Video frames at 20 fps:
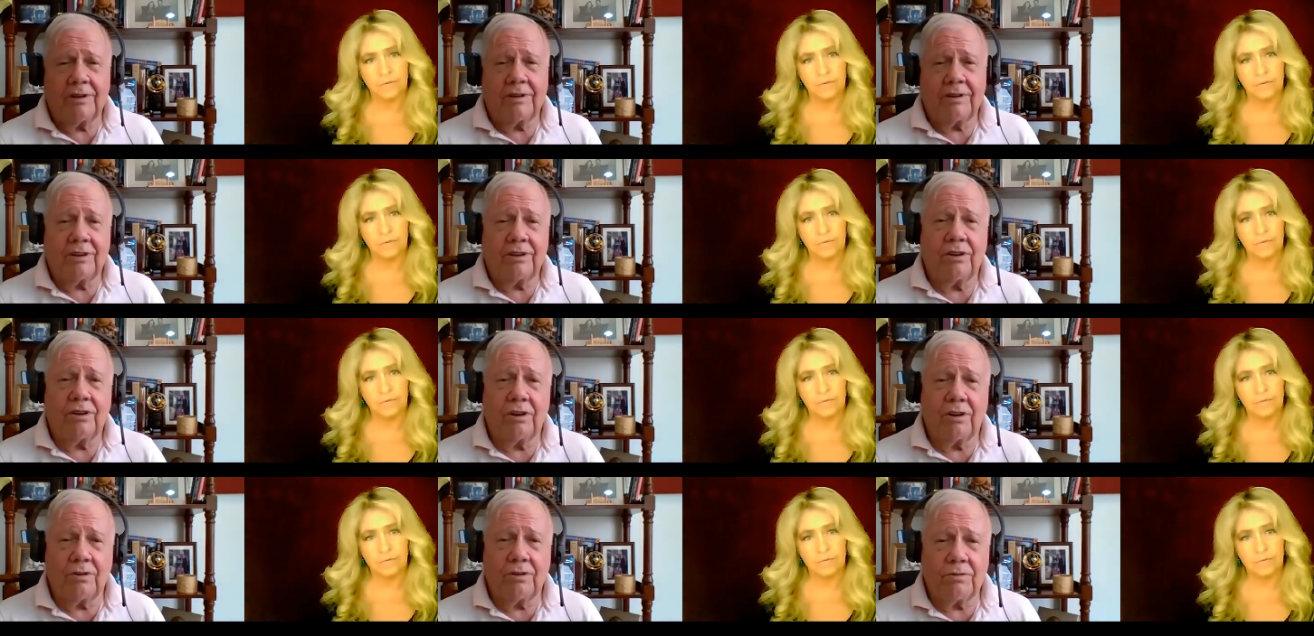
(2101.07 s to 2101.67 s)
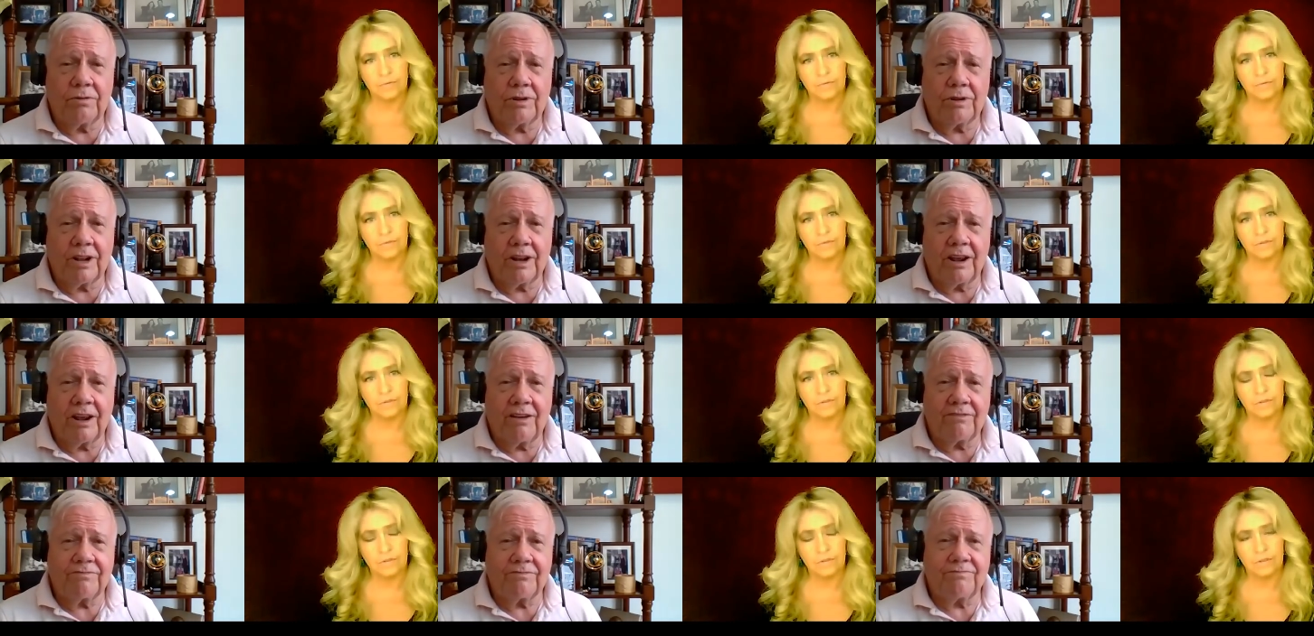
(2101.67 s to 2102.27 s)
Speaker 1: You know, we can
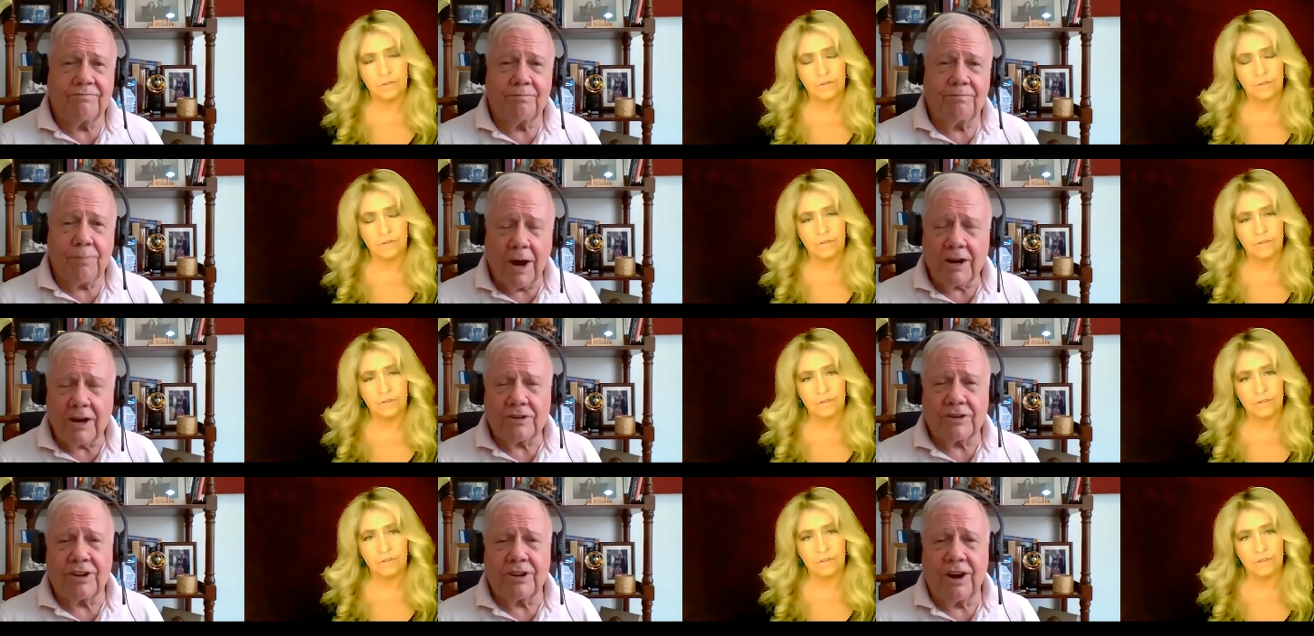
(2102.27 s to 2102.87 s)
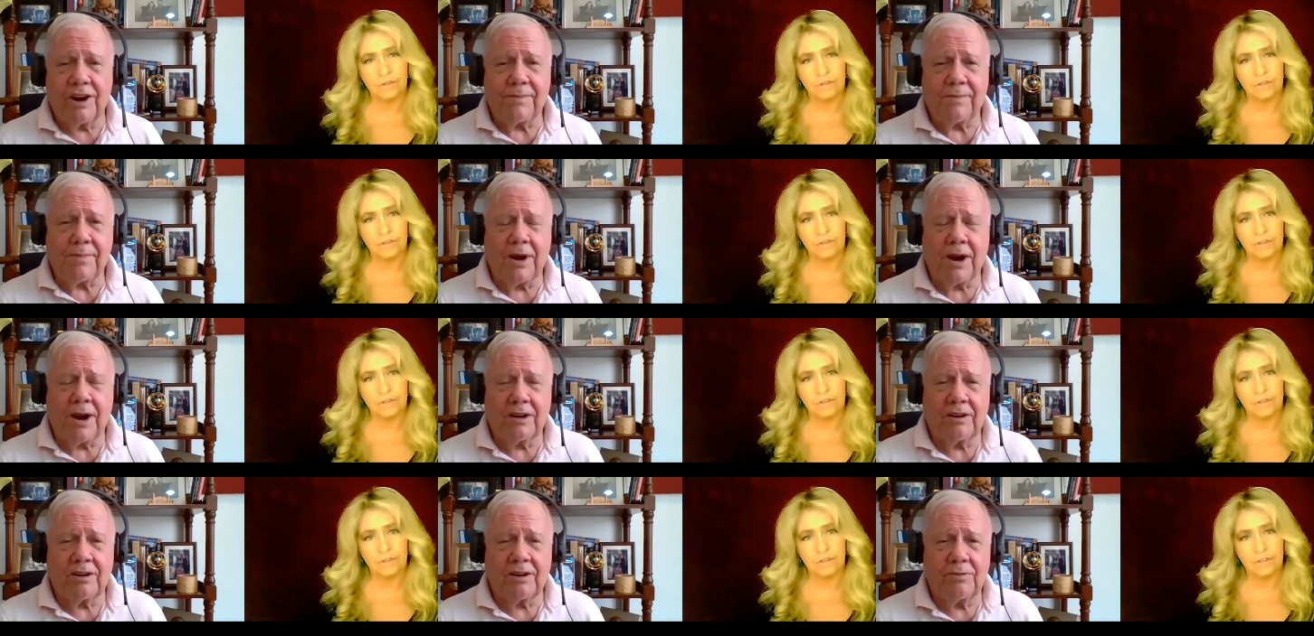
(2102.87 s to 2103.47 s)
have bucks in our
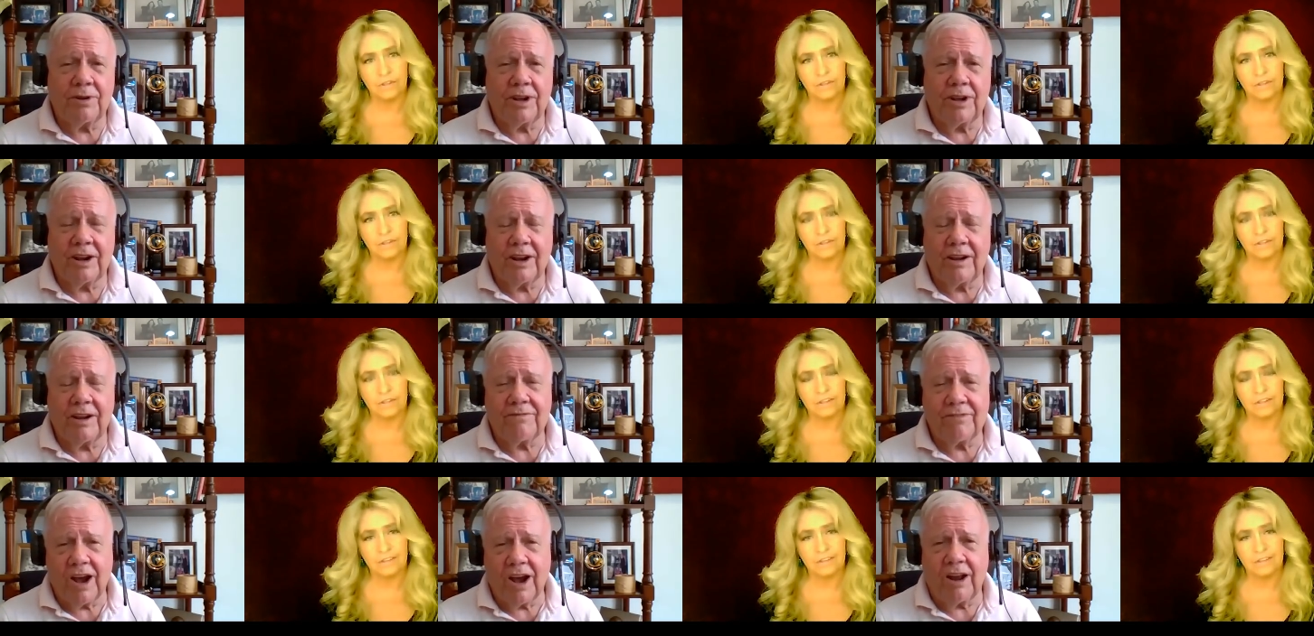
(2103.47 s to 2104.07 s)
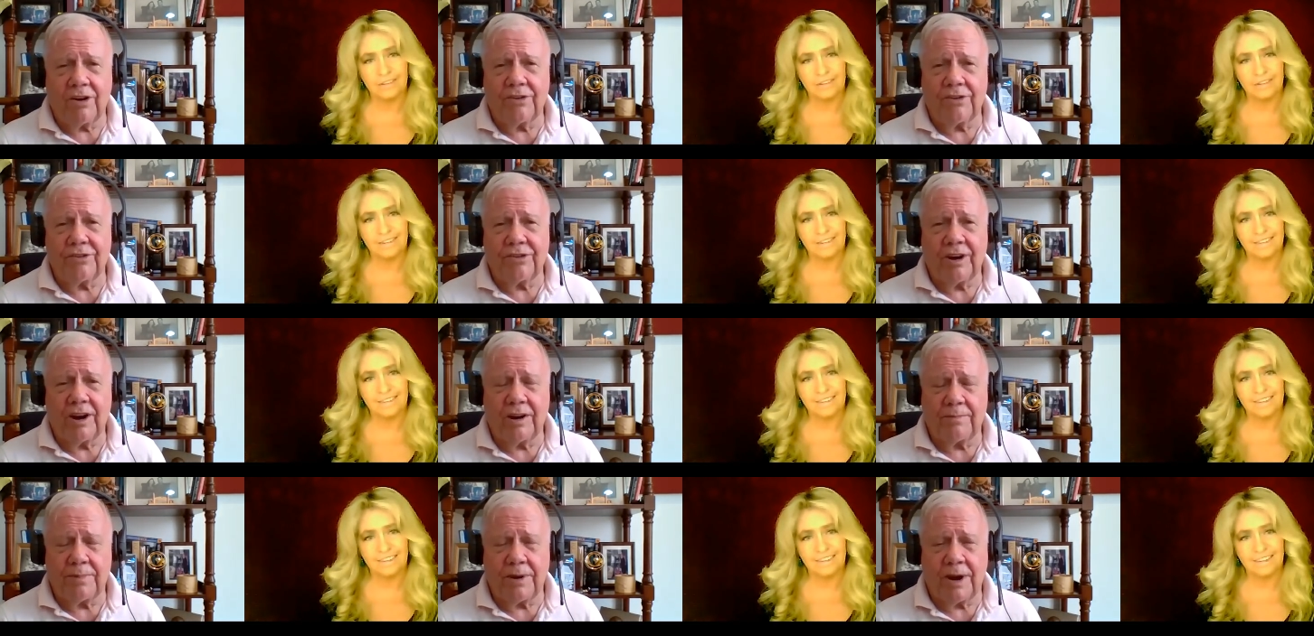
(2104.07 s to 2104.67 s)
pocket, or we can have dollars in
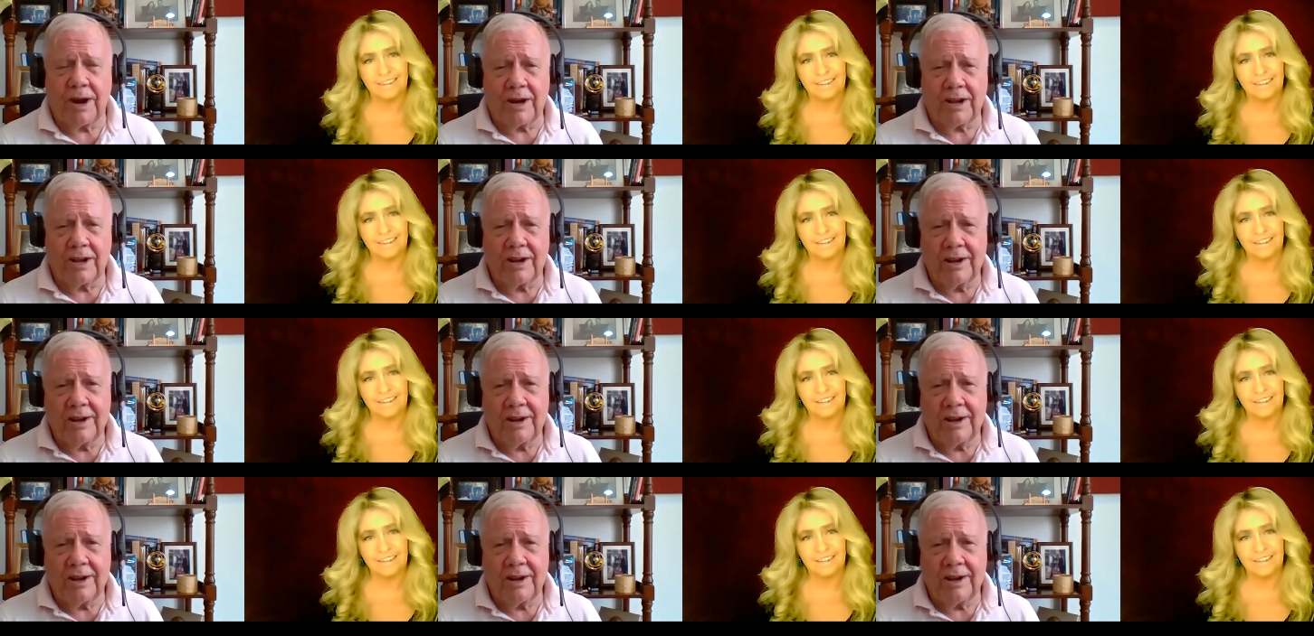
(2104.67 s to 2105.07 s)
our pocket.